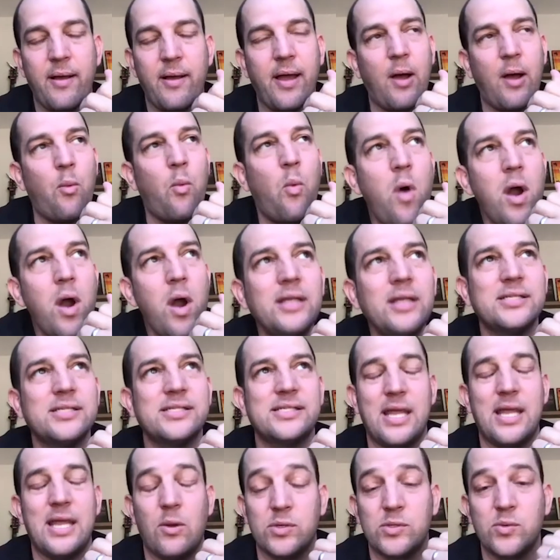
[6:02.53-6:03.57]
I want to
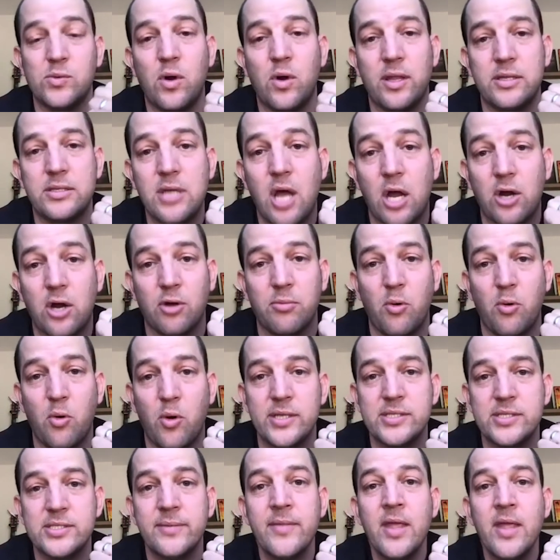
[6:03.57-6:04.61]
it was one of the Tucker
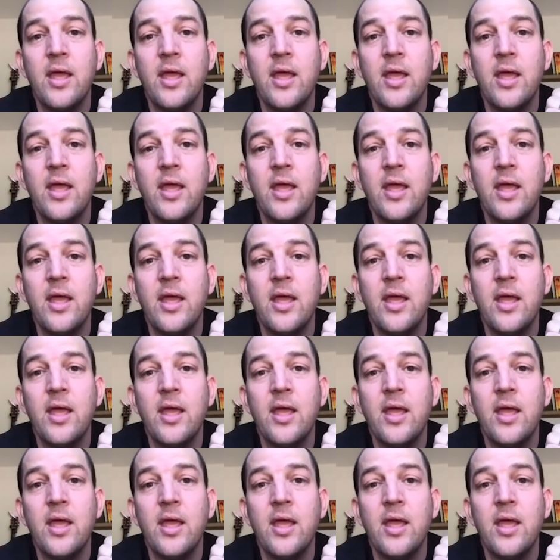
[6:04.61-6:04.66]
boys.